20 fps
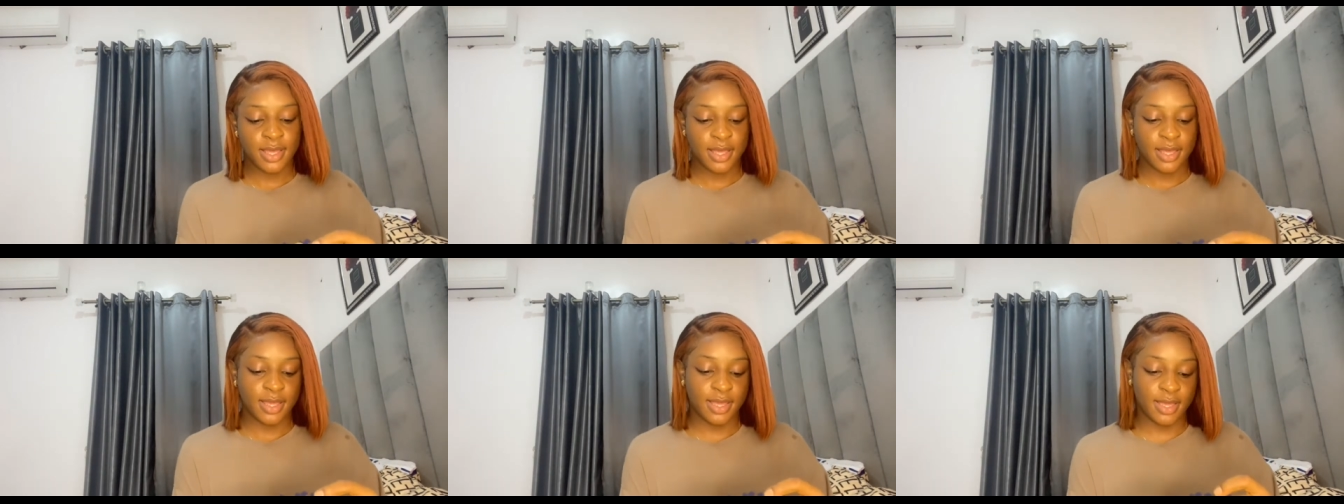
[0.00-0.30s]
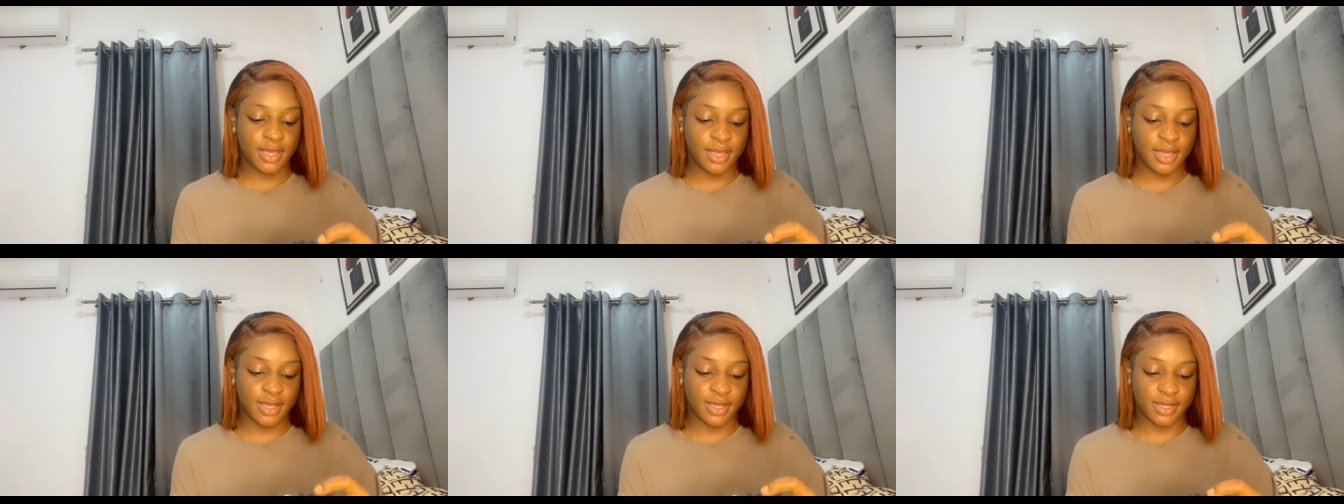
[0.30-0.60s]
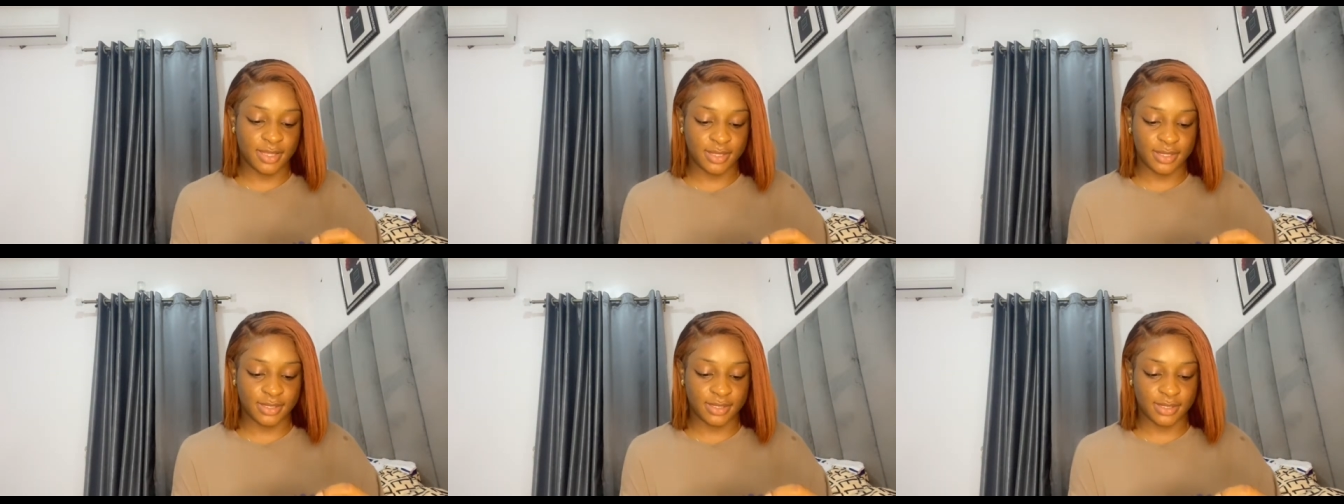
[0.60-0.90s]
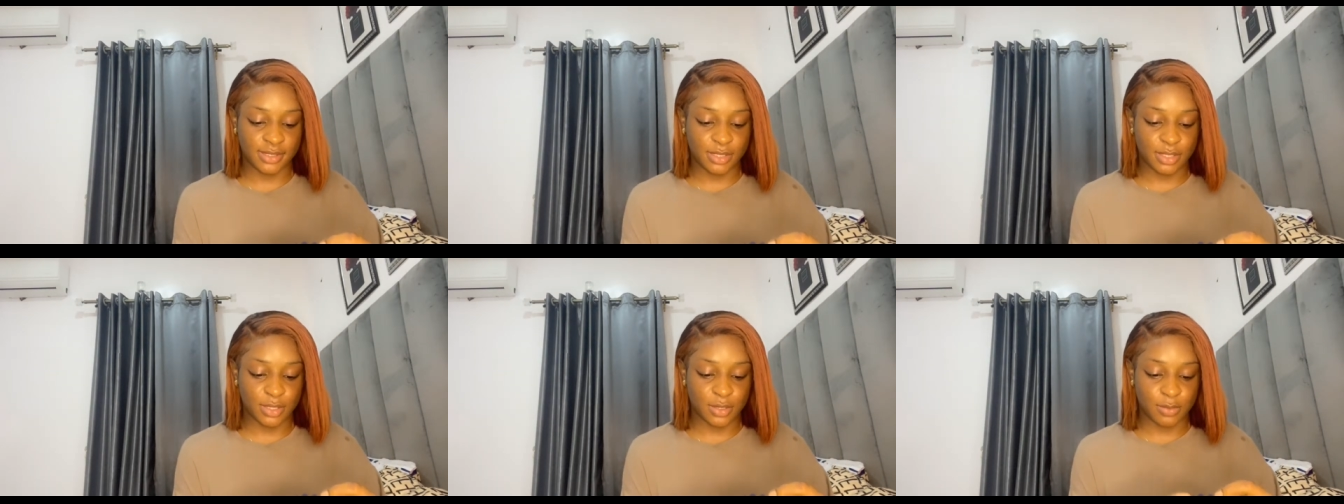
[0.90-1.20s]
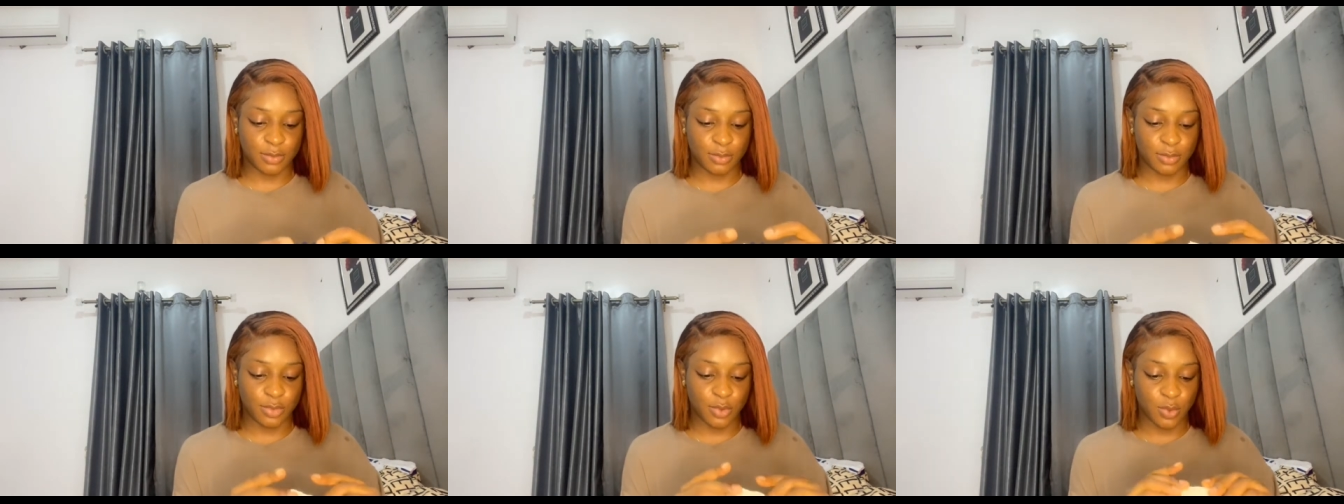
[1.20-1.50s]
is
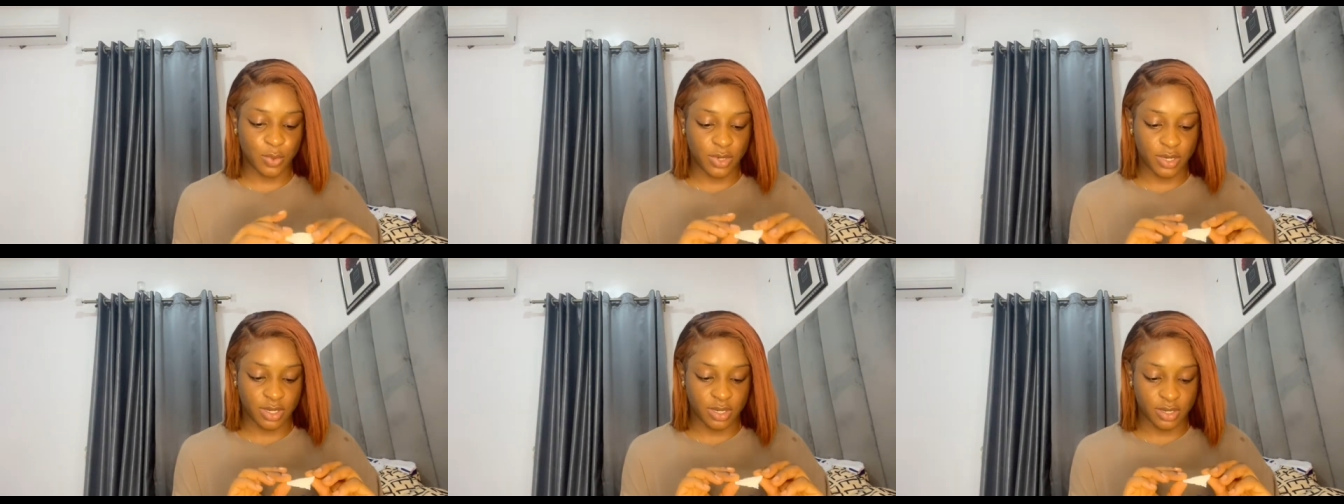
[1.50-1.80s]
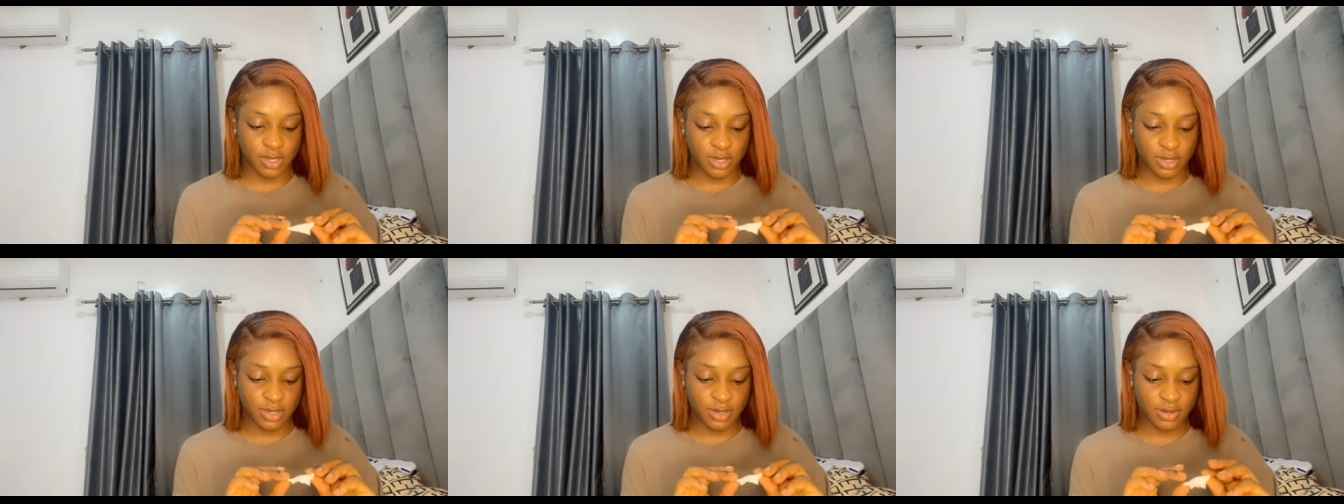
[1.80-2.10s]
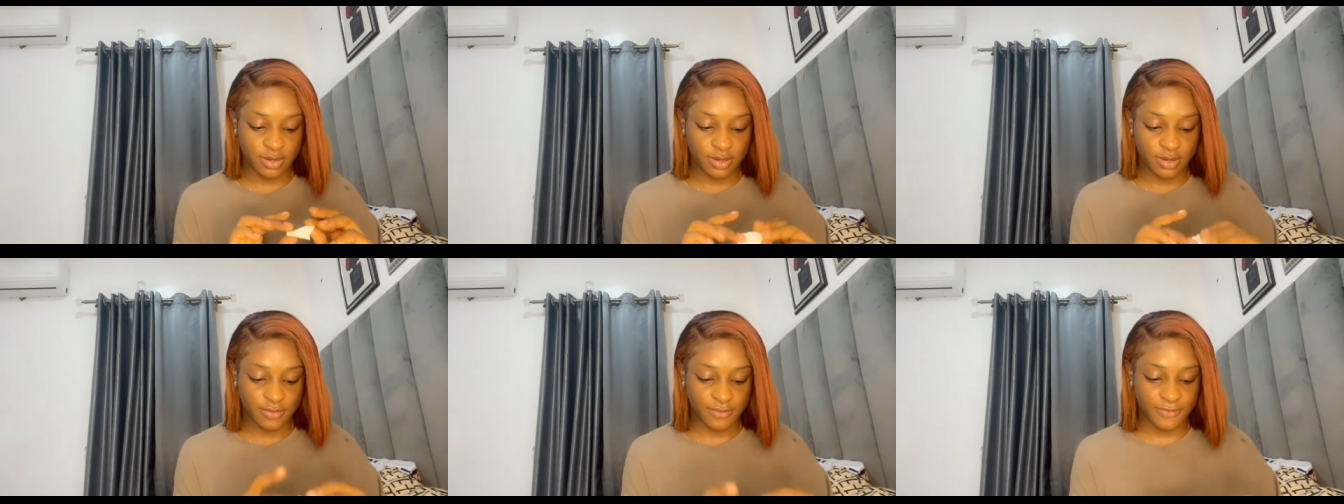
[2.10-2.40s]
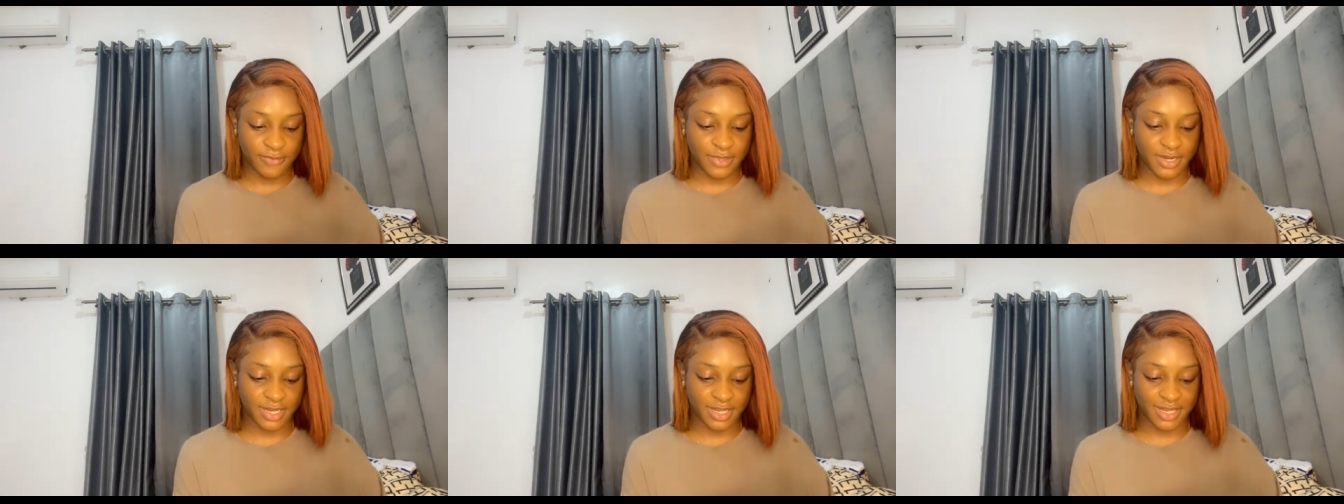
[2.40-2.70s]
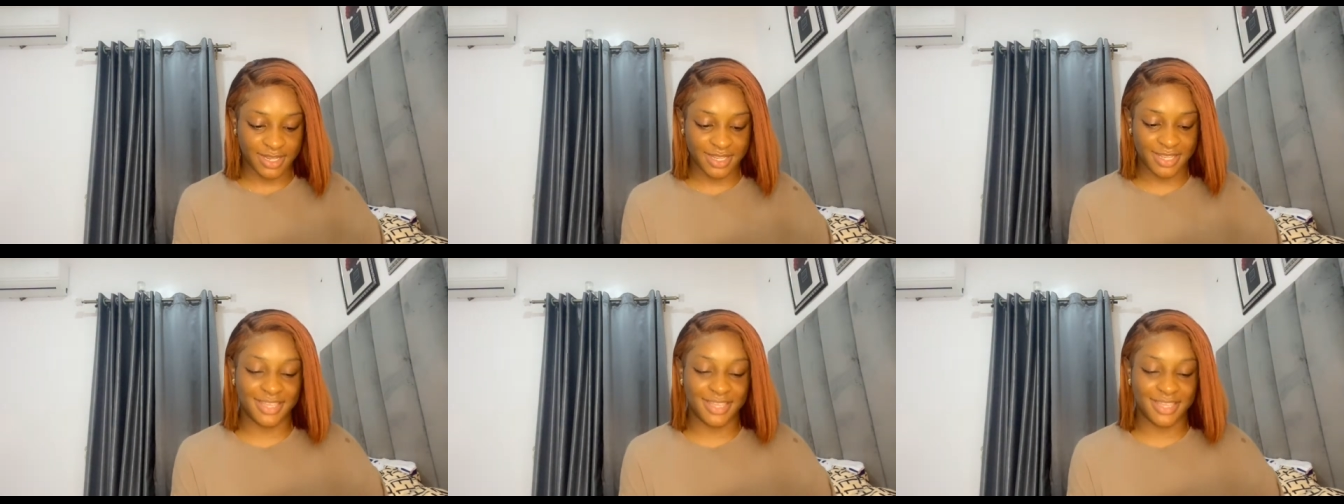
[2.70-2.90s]
number 1. Funny.